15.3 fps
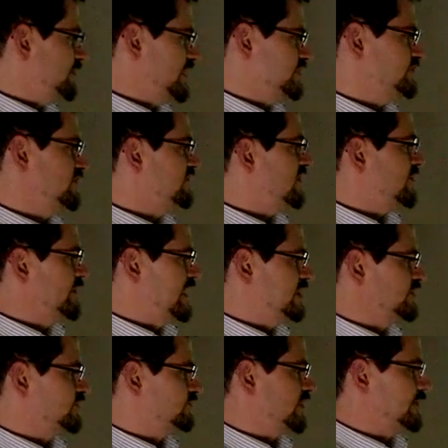a picture of our
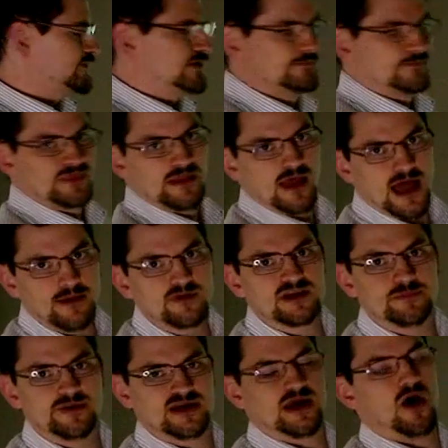manuscript. I'm going
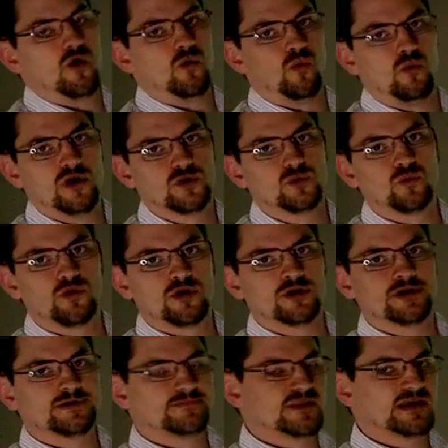to pick out one
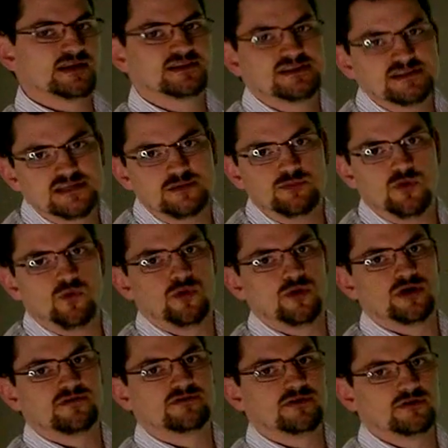word, and it's a simple
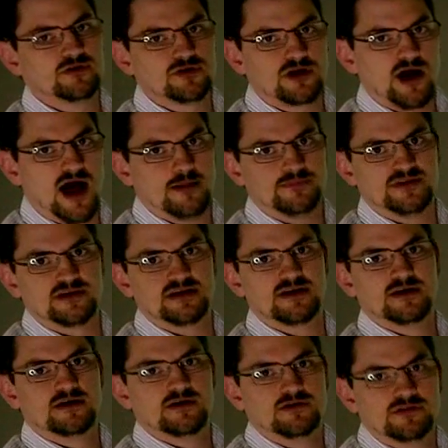word. If you learn Coptic,
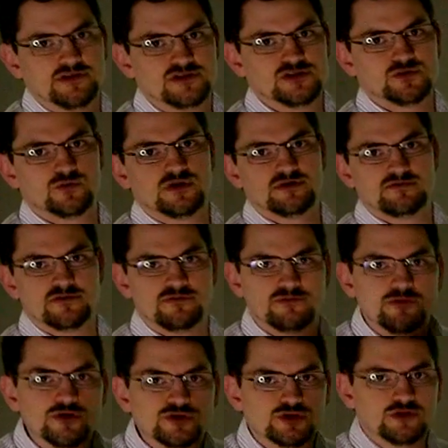this is one of the
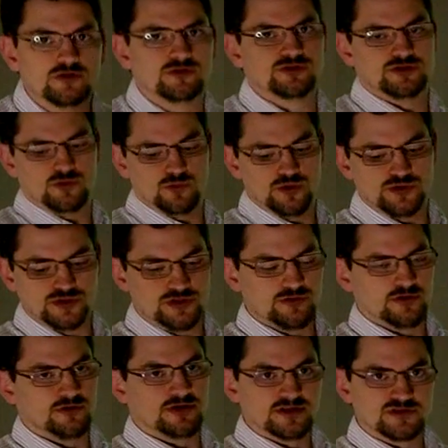first words you
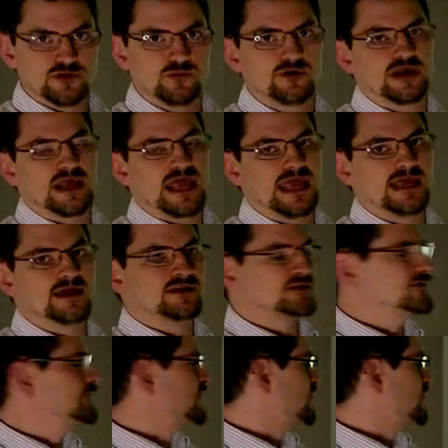learn. It's the word and,